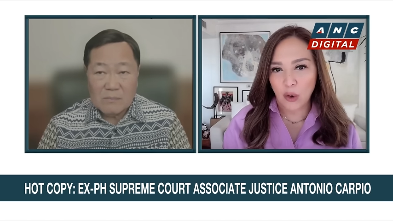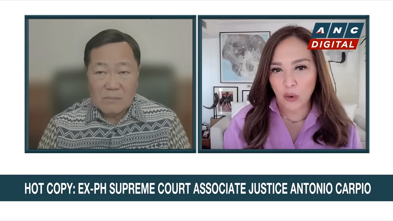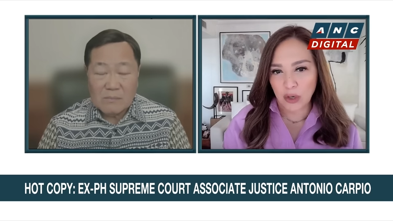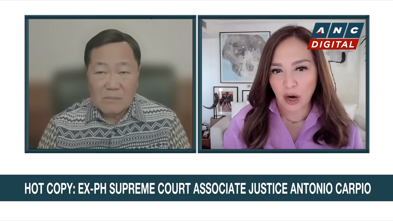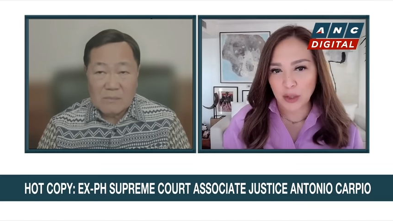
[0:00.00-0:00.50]

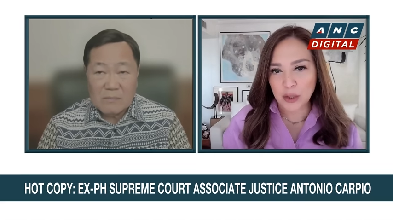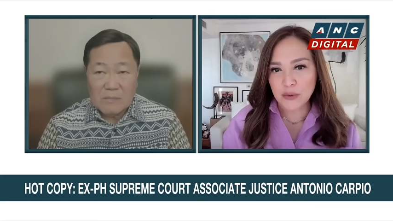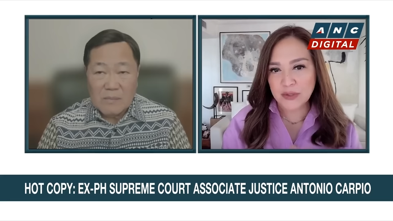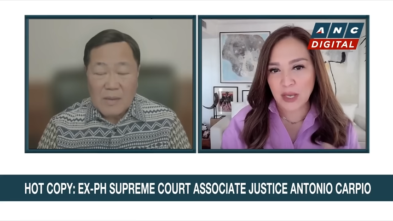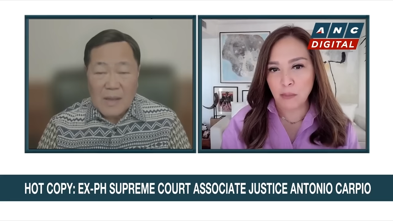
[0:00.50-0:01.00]
Speaker 1: Or are you
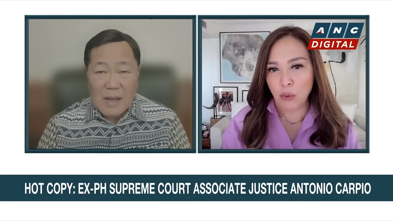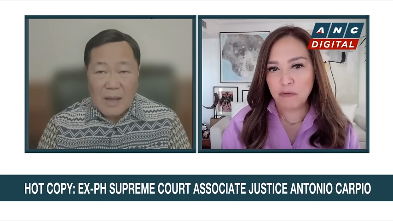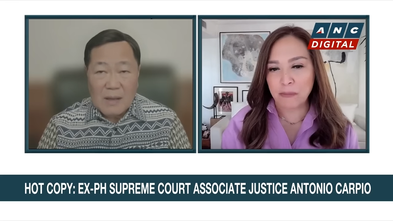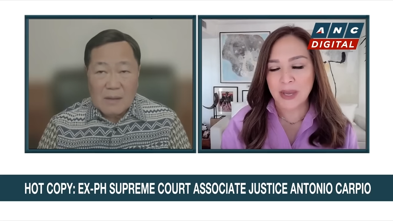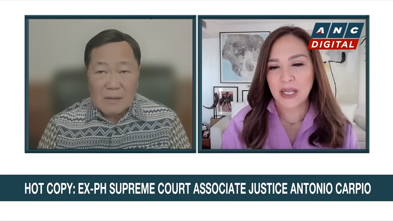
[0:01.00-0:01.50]
seeing
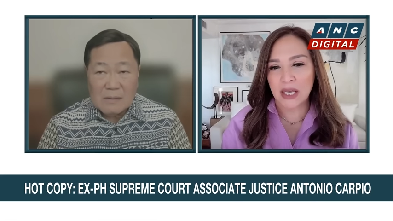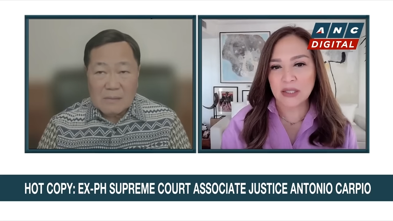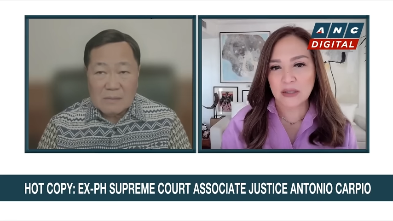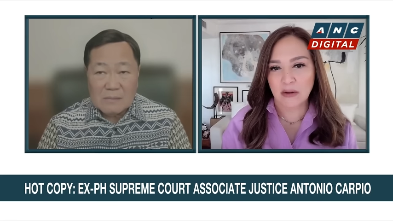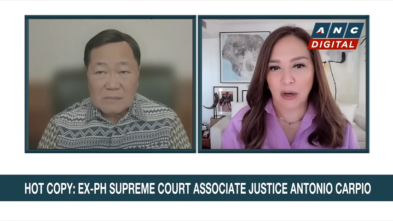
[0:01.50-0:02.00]
movement in
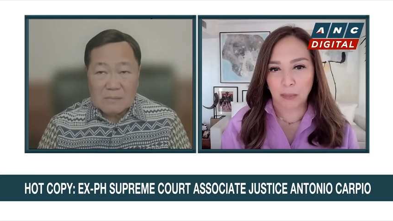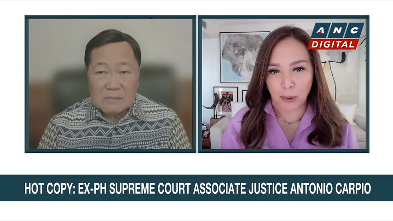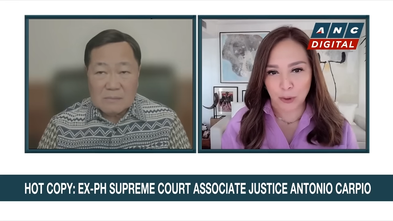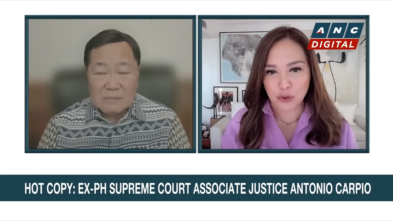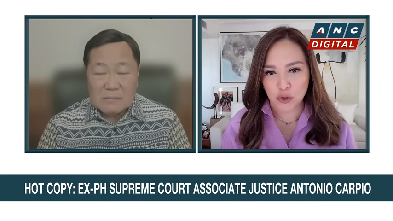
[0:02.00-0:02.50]

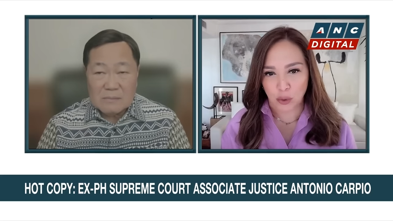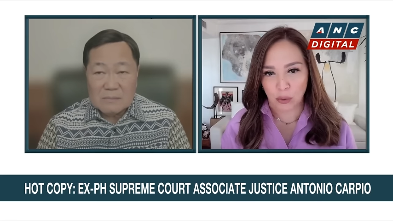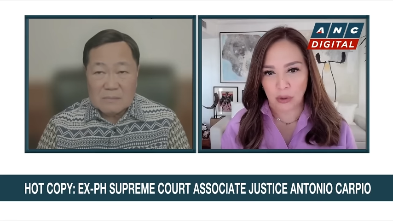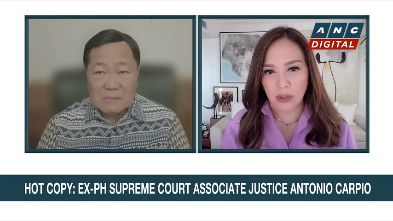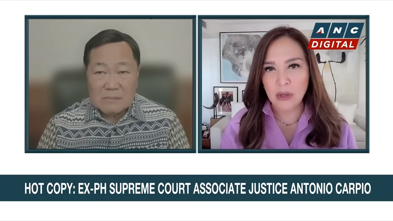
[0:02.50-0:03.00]
Scarborough
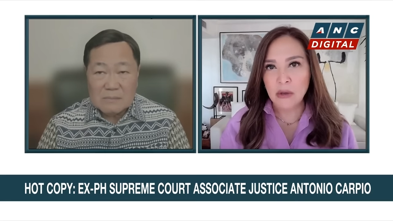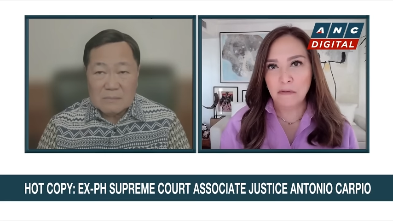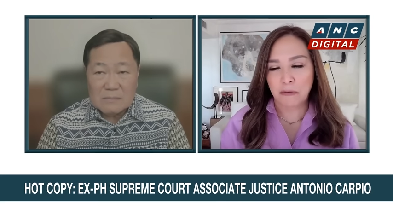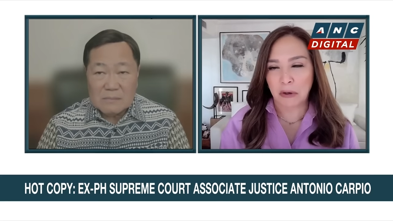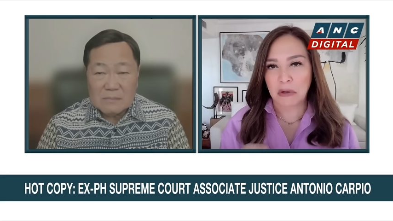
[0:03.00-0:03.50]
Shoal
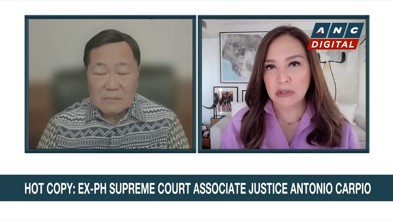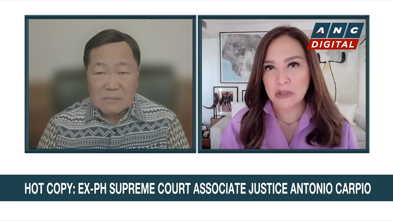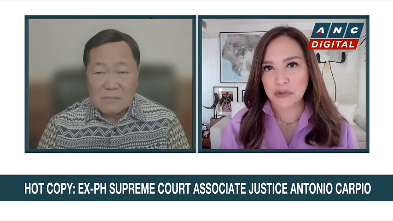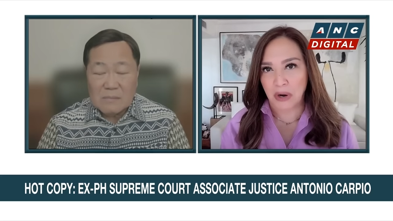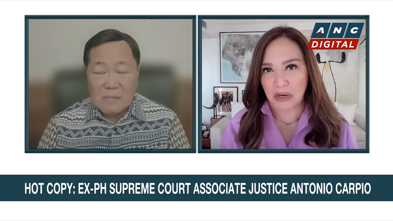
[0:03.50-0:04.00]
for
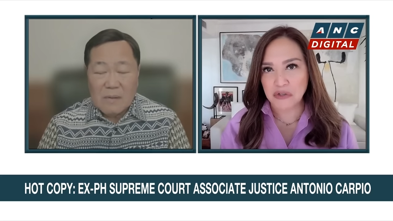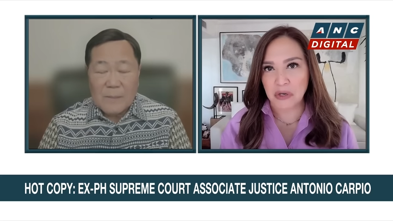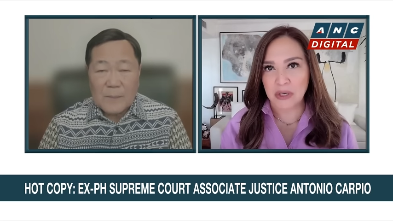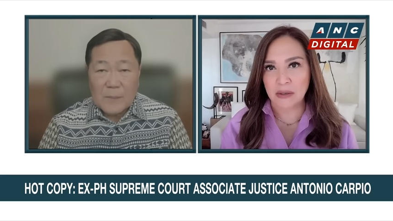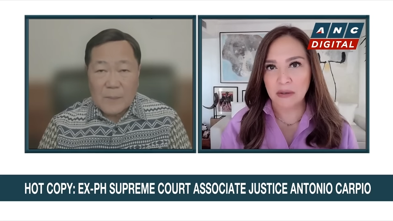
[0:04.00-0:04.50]

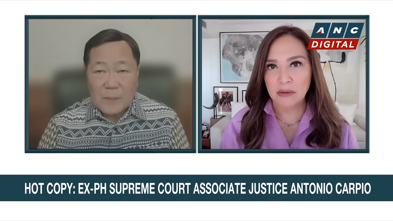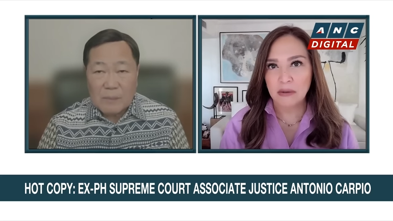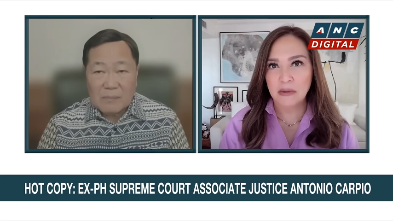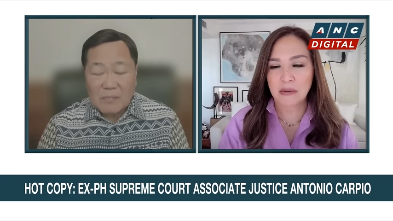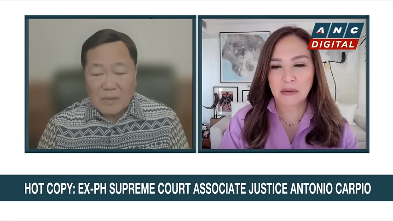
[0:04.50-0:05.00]
construction?
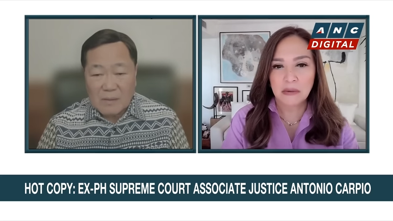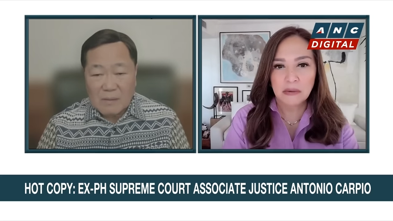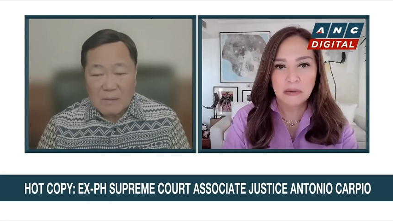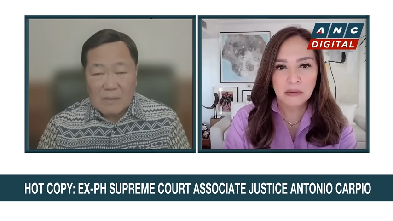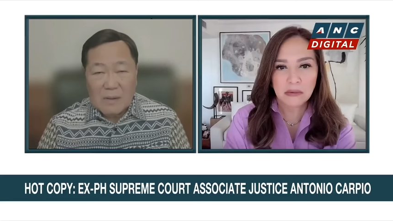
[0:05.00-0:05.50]

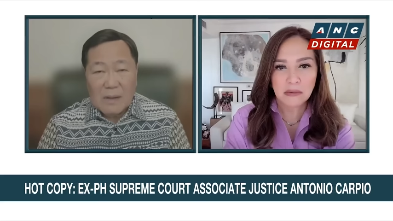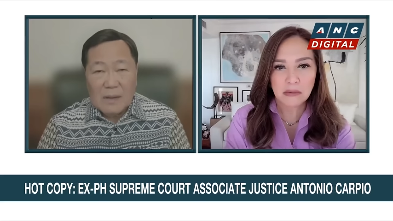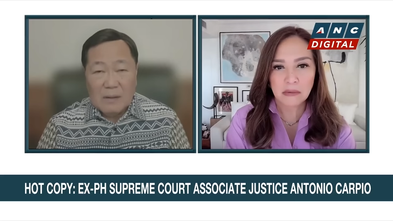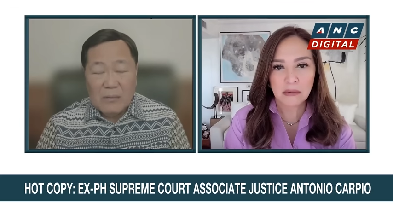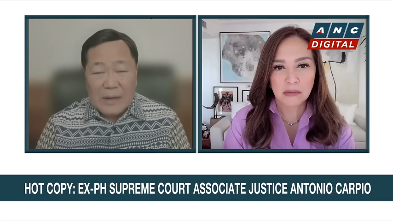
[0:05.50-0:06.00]

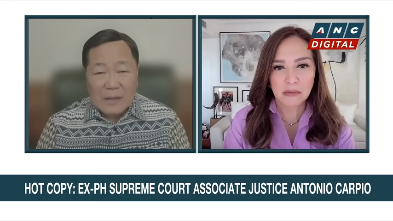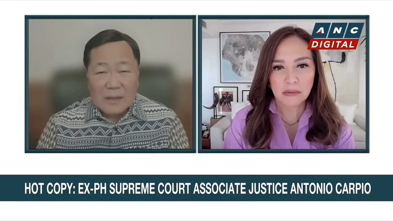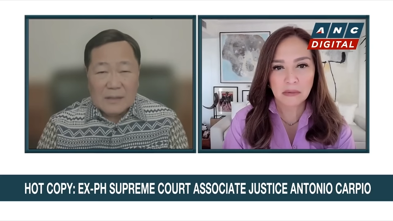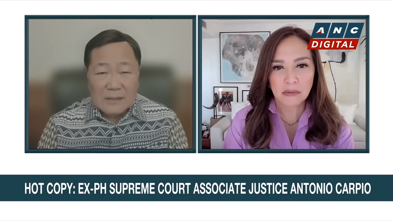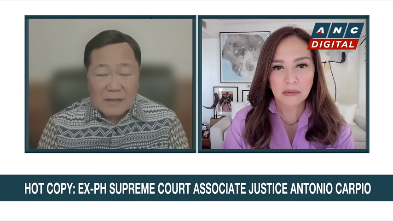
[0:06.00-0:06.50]
Speaker 2: Well,
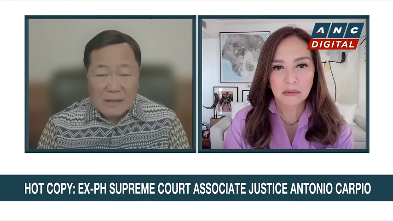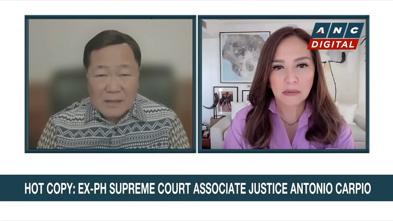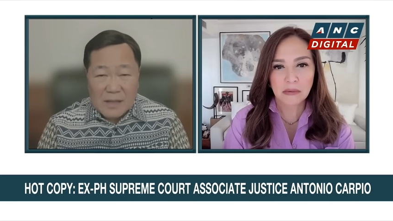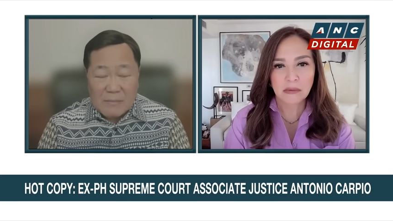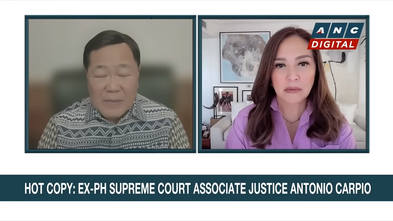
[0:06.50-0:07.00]
the
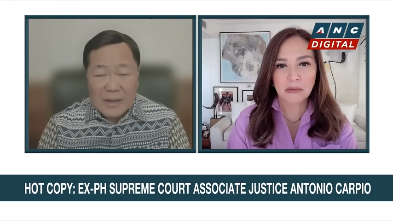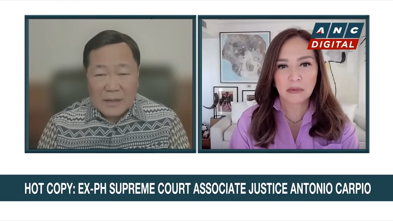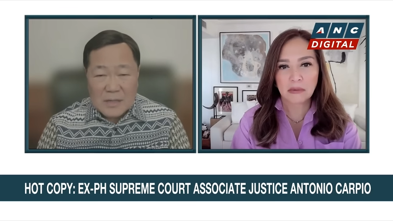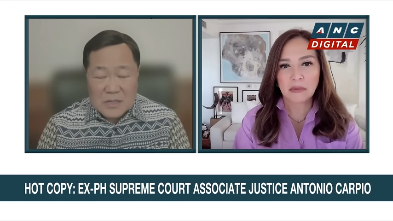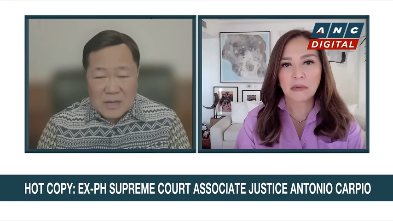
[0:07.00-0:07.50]

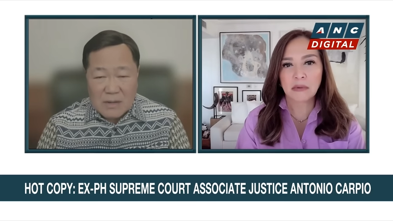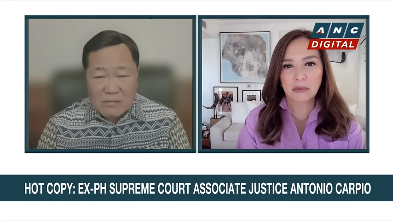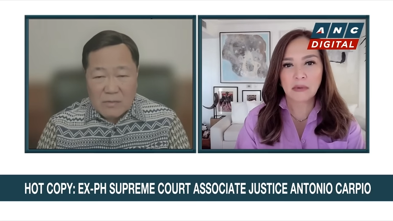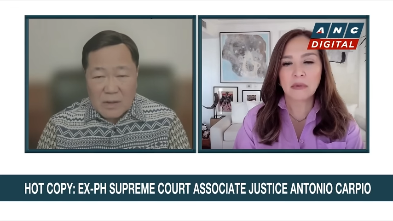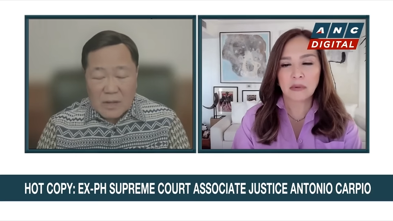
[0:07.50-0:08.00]
Americans
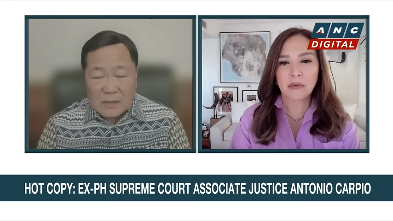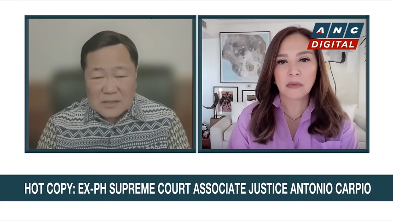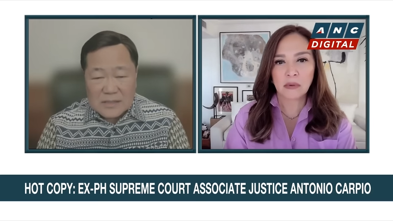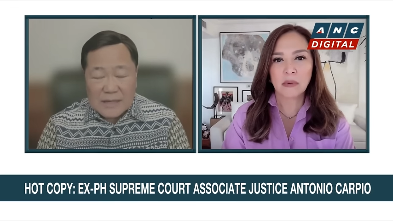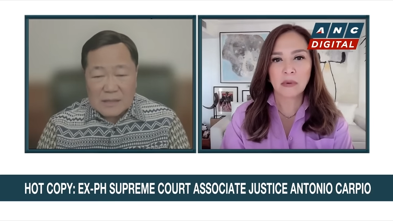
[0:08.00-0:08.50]
have
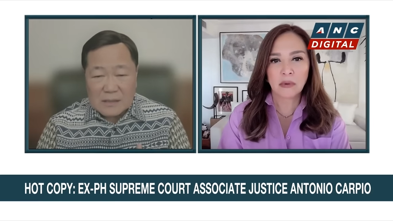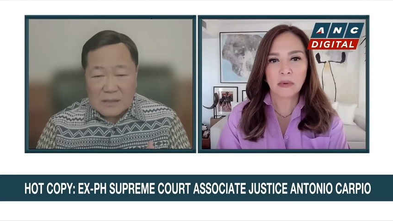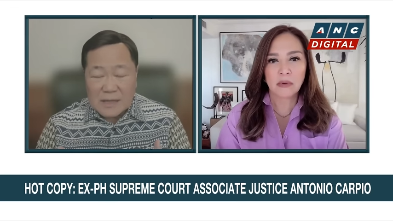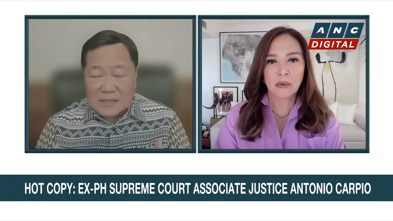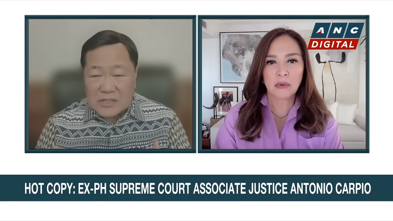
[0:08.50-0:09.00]
said that
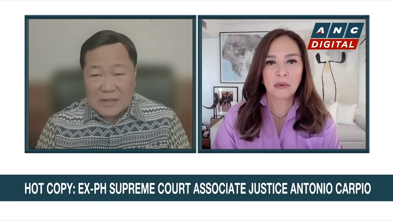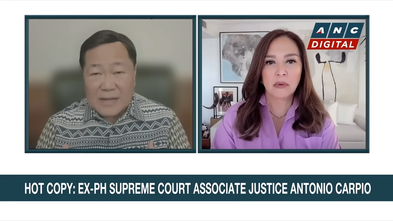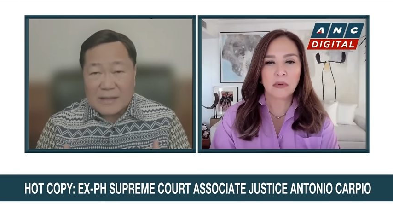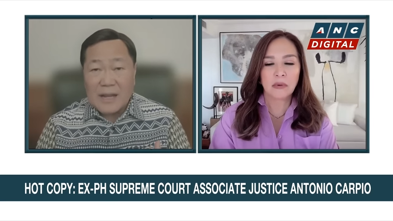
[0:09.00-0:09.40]
that's a red